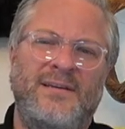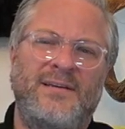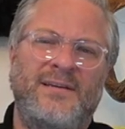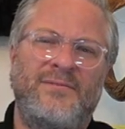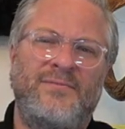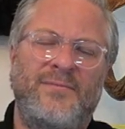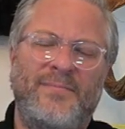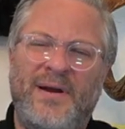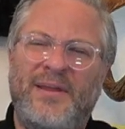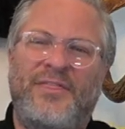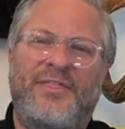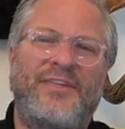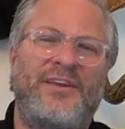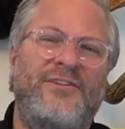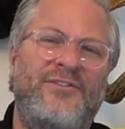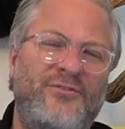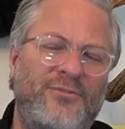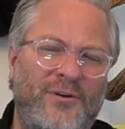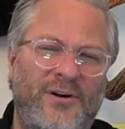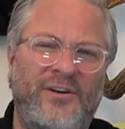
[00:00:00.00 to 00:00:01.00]
We might
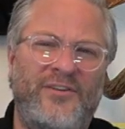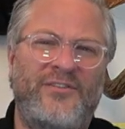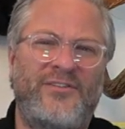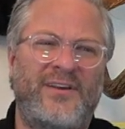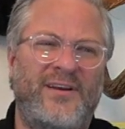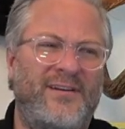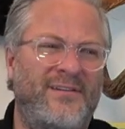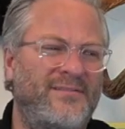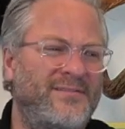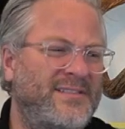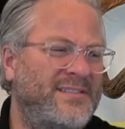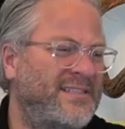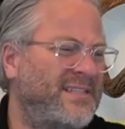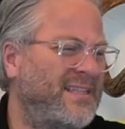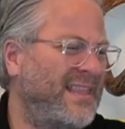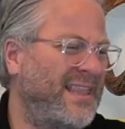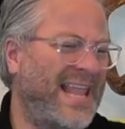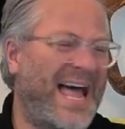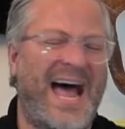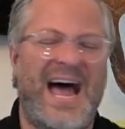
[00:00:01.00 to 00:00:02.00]
think to ourselves,
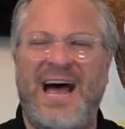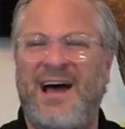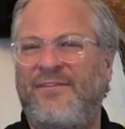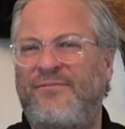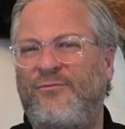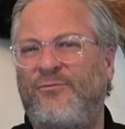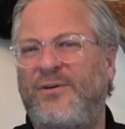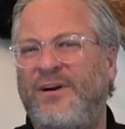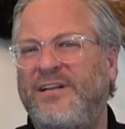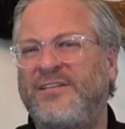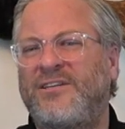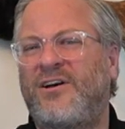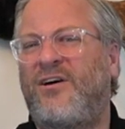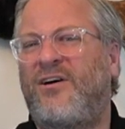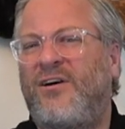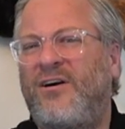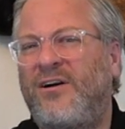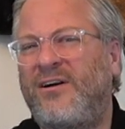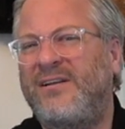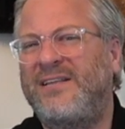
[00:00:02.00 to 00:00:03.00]
laugh when it's
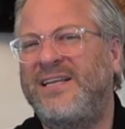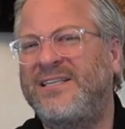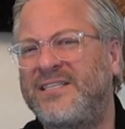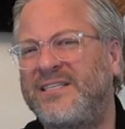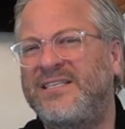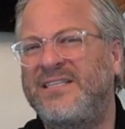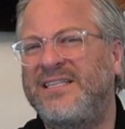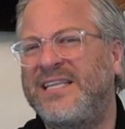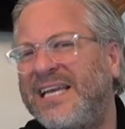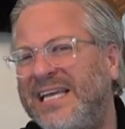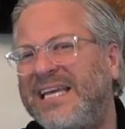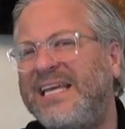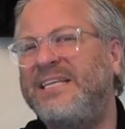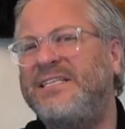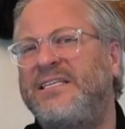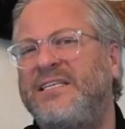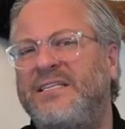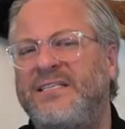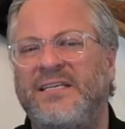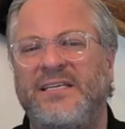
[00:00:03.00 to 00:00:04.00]
hard? That's the
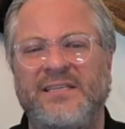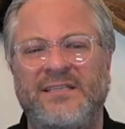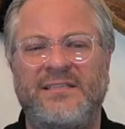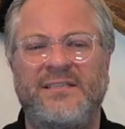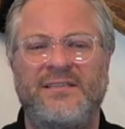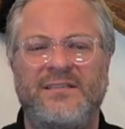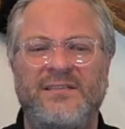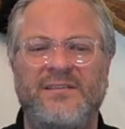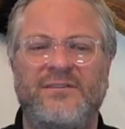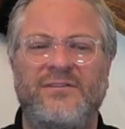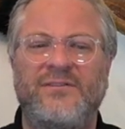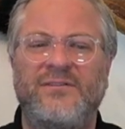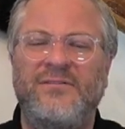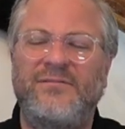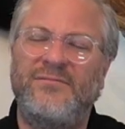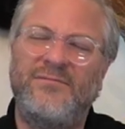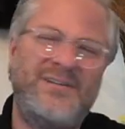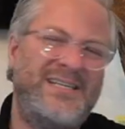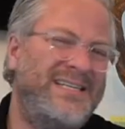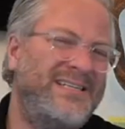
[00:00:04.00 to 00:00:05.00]
easy thing to do.
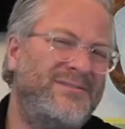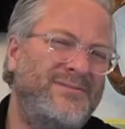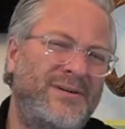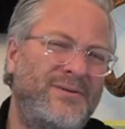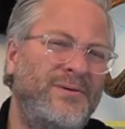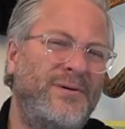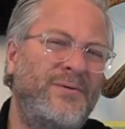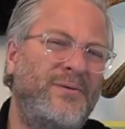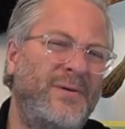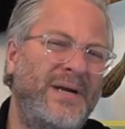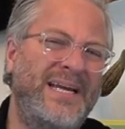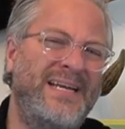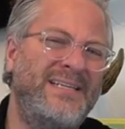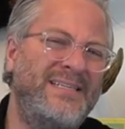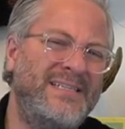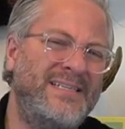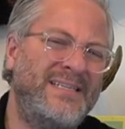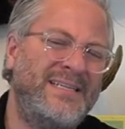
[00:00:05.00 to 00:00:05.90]
Well, wait.